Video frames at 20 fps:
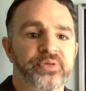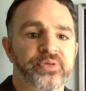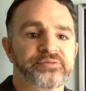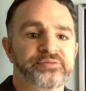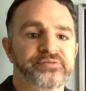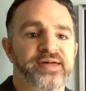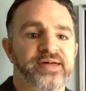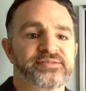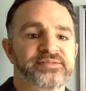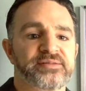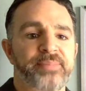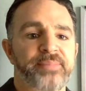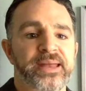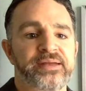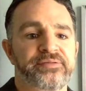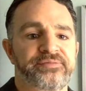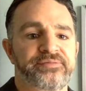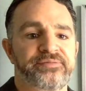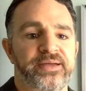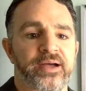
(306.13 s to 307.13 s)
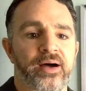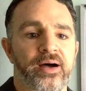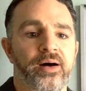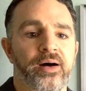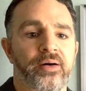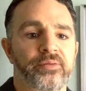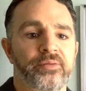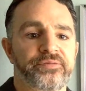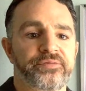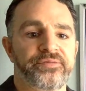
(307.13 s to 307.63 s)
So that's a benefit
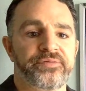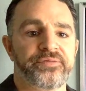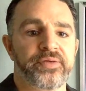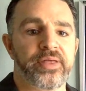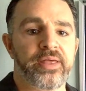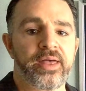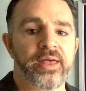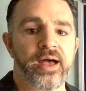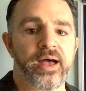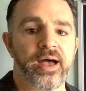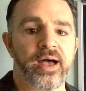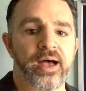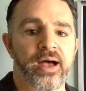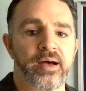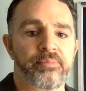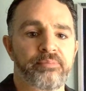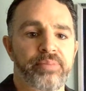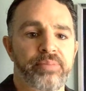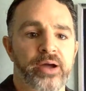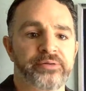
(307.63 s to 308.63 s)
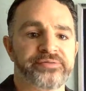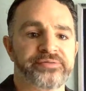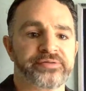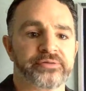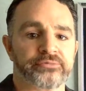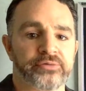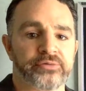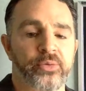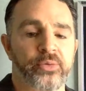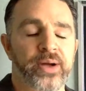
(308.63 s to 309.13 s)
of
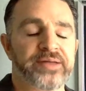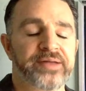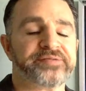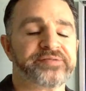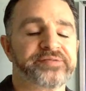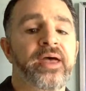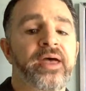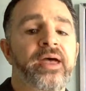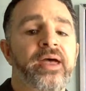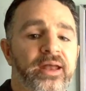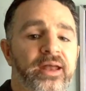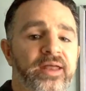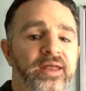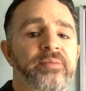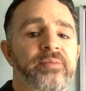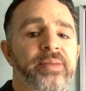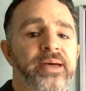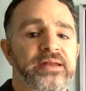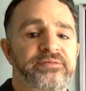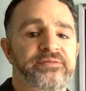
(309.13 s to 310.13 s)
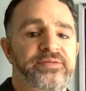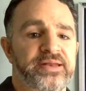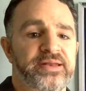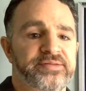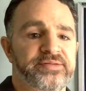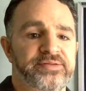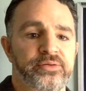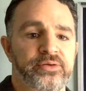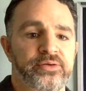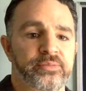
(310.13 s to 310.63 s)
post requests. Another benefit
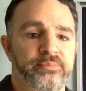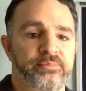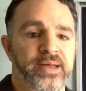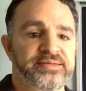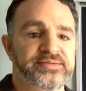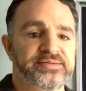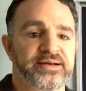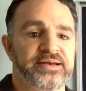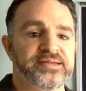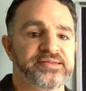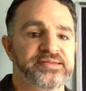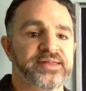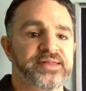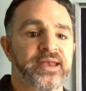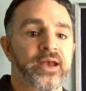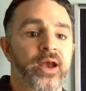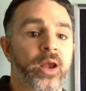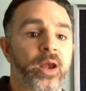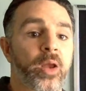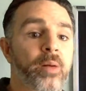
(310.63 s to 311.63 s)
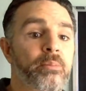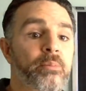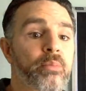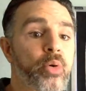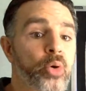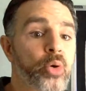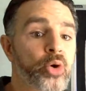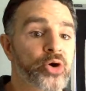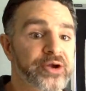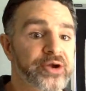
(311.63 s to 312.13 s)
is you can basically send a lot
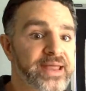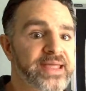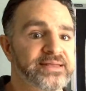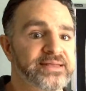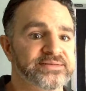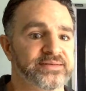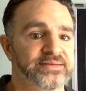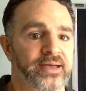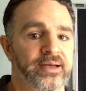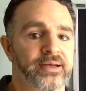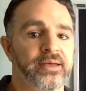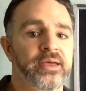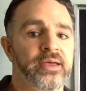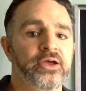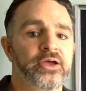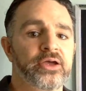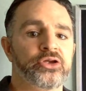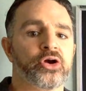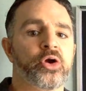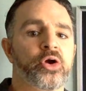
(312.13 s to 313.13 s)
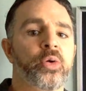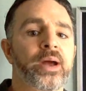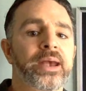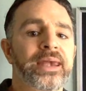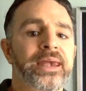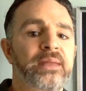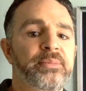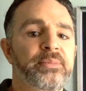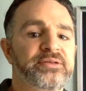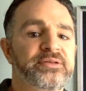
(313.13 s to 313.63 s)
more data. You're quite
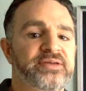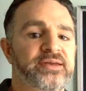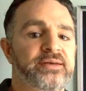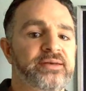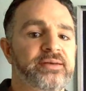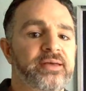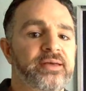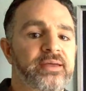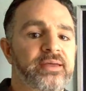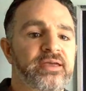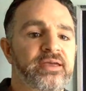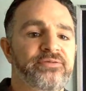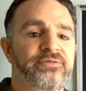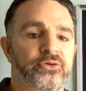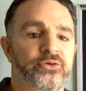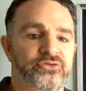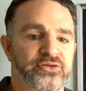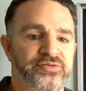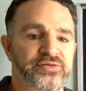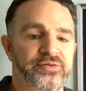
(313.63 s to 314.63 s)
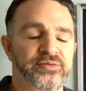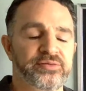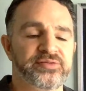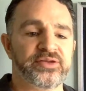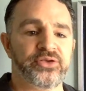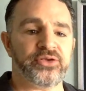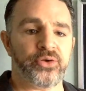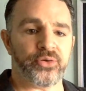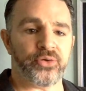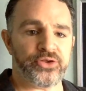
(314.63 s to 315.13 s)
limited if you're just
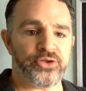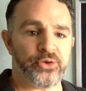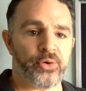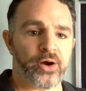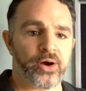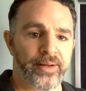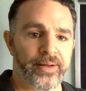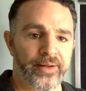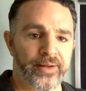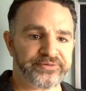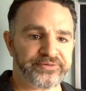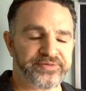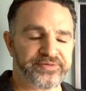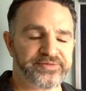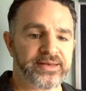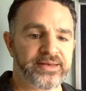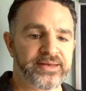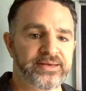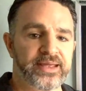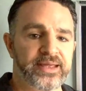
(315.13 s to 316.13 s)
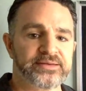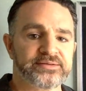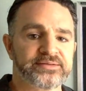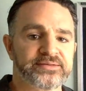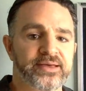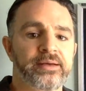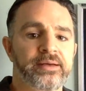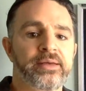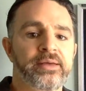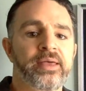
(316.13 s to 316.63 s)
using your URL to send
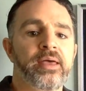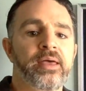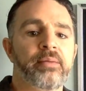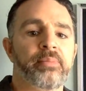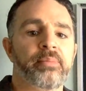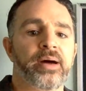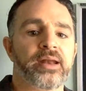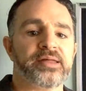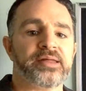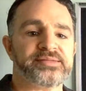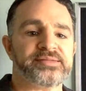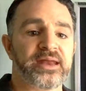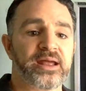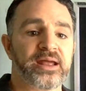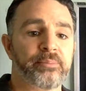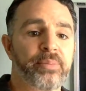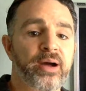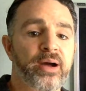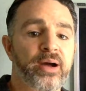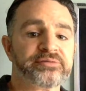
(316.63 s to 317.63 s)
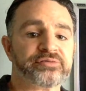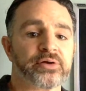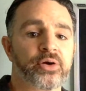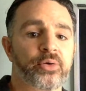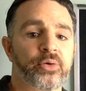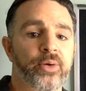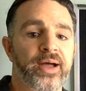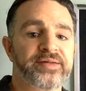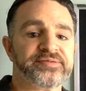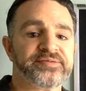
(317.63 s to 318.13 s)
data, but sending a post
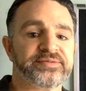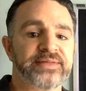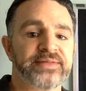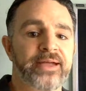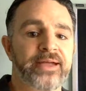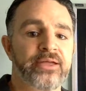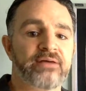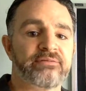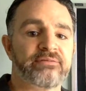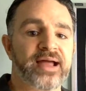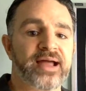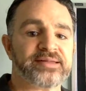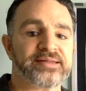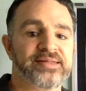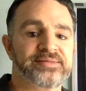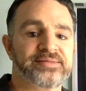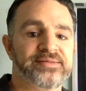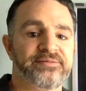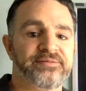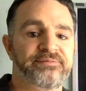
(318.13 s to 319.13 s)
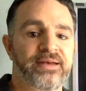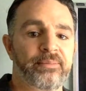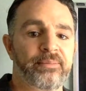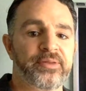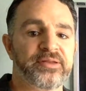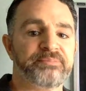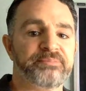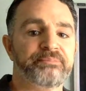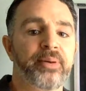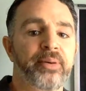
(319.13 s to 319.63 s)
request, now you have access to fill up
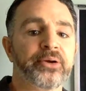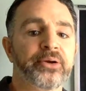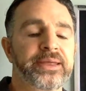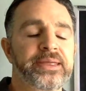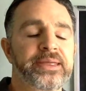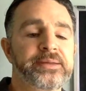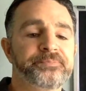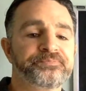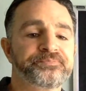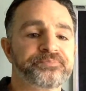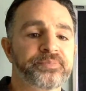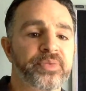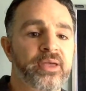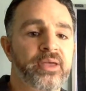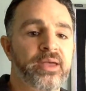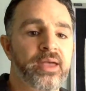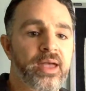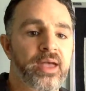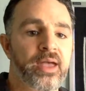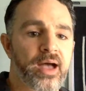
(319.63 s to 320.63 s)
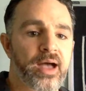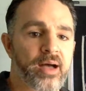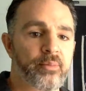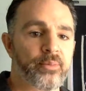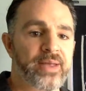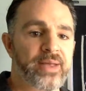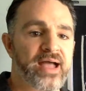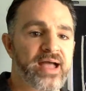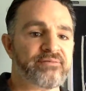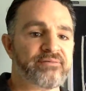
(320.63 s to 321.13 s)
this body.
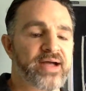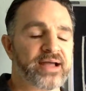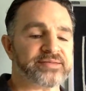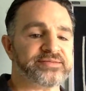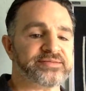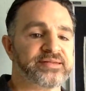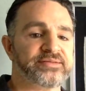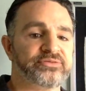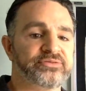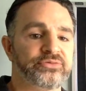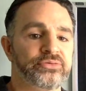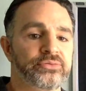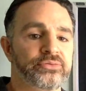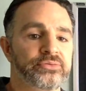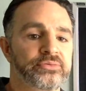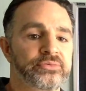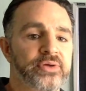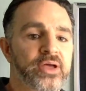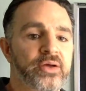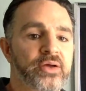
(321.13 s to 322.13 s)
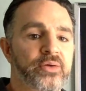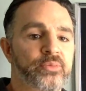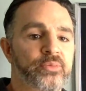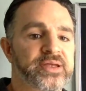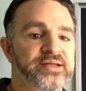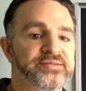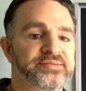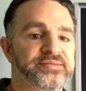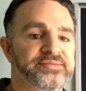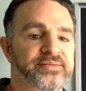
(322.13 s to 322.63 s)
We
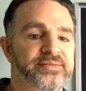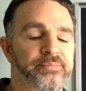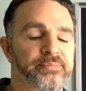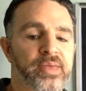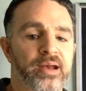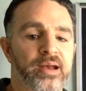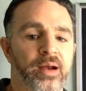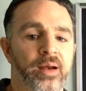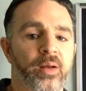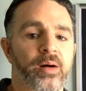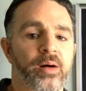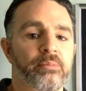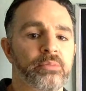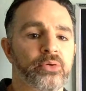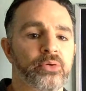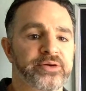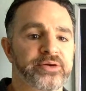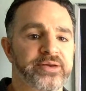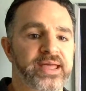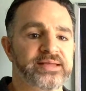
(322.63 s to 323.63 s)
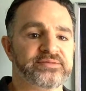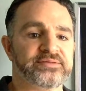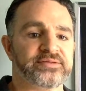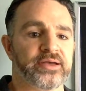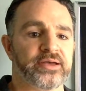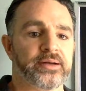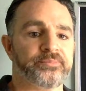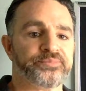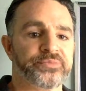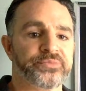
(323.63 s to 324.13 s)
can submit a lot more
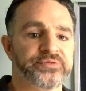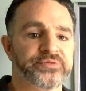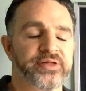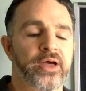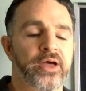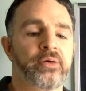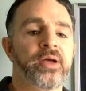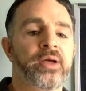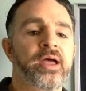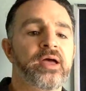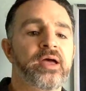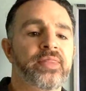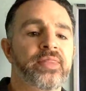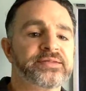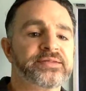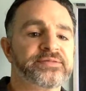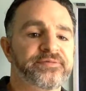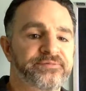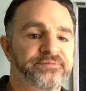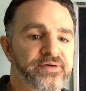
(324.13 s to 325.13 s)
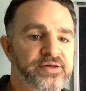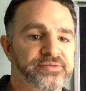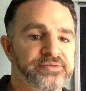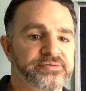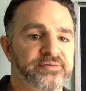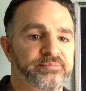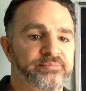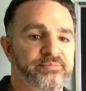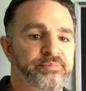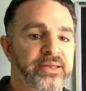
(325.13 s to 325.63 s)
data. So that's the
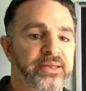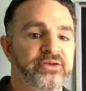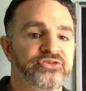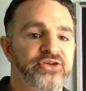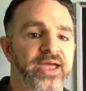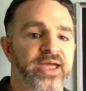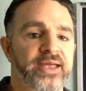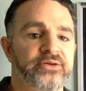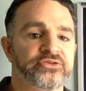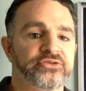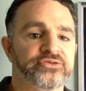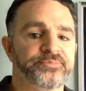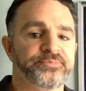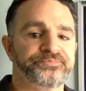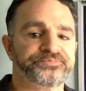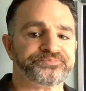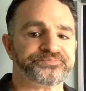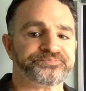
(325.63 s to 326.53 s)
first big change.